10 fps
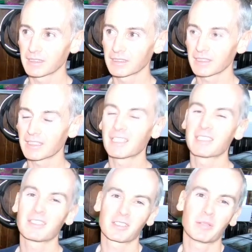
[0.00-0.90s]
it's
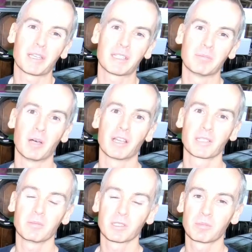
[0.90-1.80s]
not going to make it
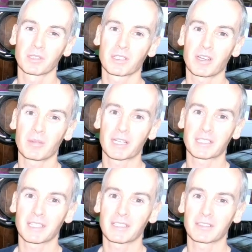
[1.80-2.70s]
impossible to put the car back
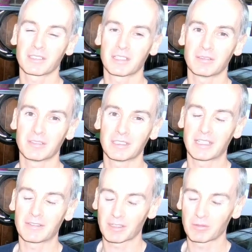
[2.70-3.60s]
together
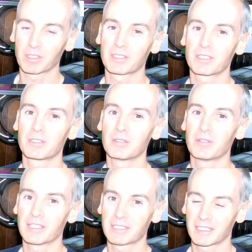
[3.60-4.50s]
if I wanted to
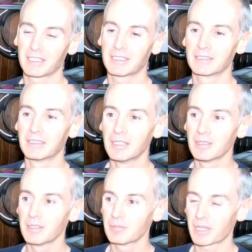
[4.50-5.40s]
as a
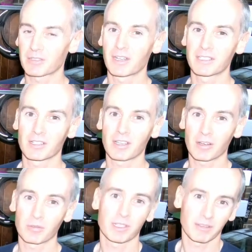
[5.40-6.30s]
petrol engine car,
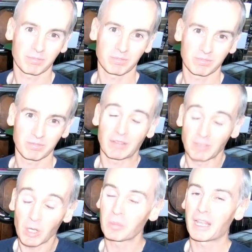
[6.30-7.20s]
which I have
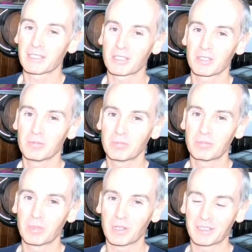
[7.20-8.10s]
no plans to,
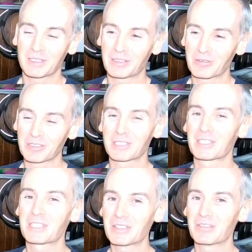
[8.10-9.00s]
but I wanted to
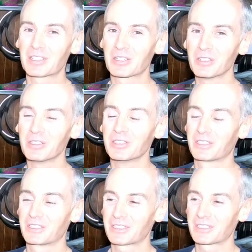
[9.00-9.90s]
see if I could
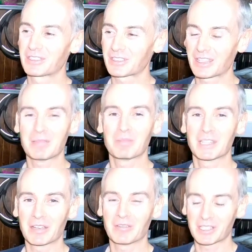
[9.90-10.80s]
keep it
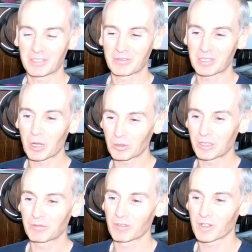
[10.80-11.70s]
that way so it was
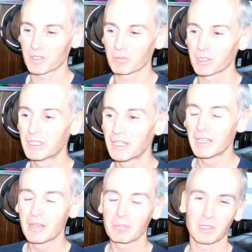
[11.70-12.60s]
totally reversible.
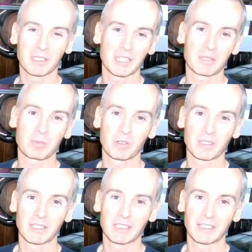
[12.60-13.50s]
But at this
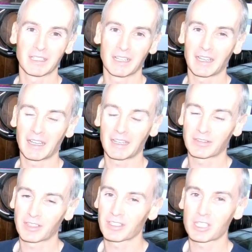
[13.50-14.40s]
point I've
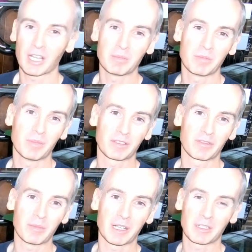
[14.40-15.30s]
got a shape in mind
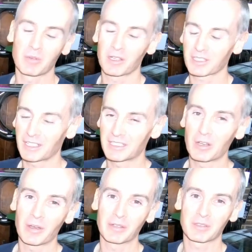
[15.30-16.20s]
for the battery box. I
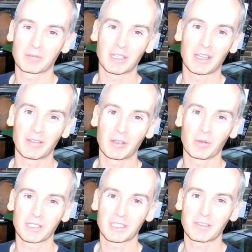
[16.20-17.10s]
know how I
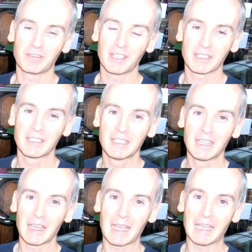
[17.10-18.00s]
want it to fit,
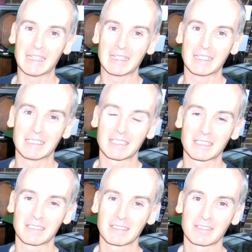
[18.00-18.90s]
and
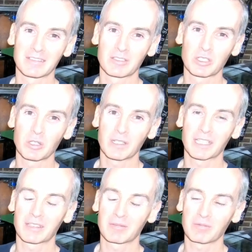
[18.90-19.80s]
doing
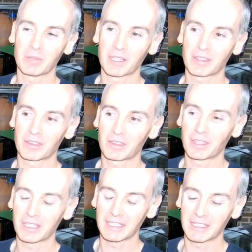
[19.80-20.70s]
it with
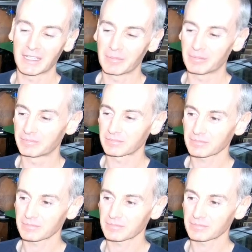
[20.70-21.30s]
the